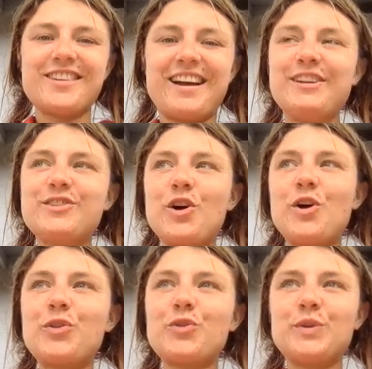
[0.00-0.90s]
And it's
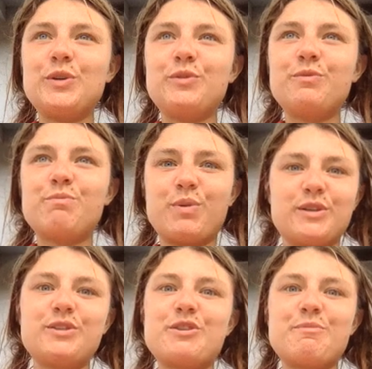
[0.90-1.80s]
all through
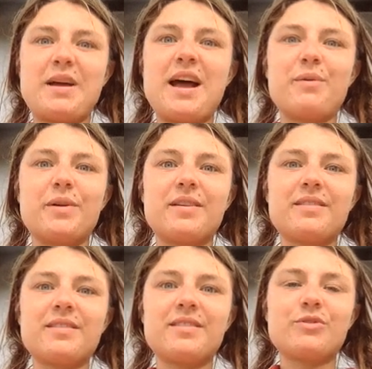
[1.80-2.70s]
personal power,
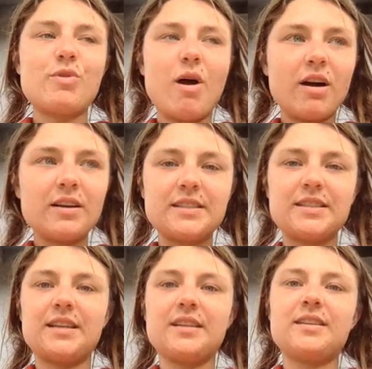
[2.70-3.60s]
through
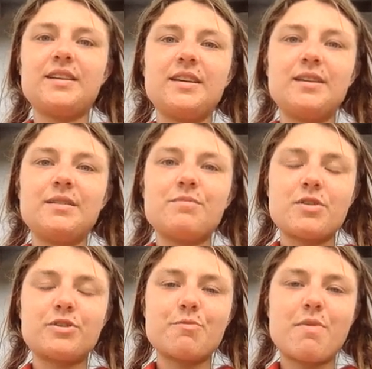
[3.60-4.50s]
harnessing
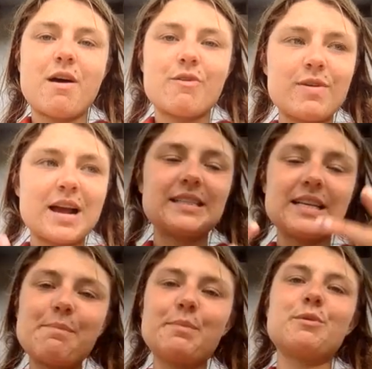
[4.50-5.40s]
personal power, rising
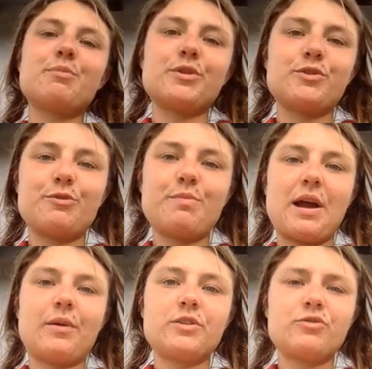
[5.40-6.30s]
up into personal
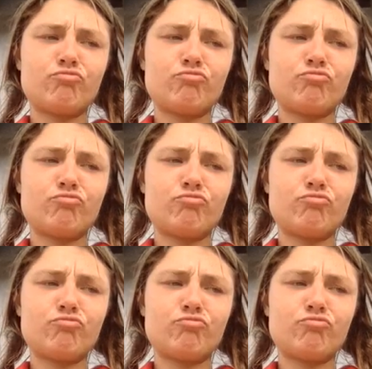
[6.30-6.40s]
power,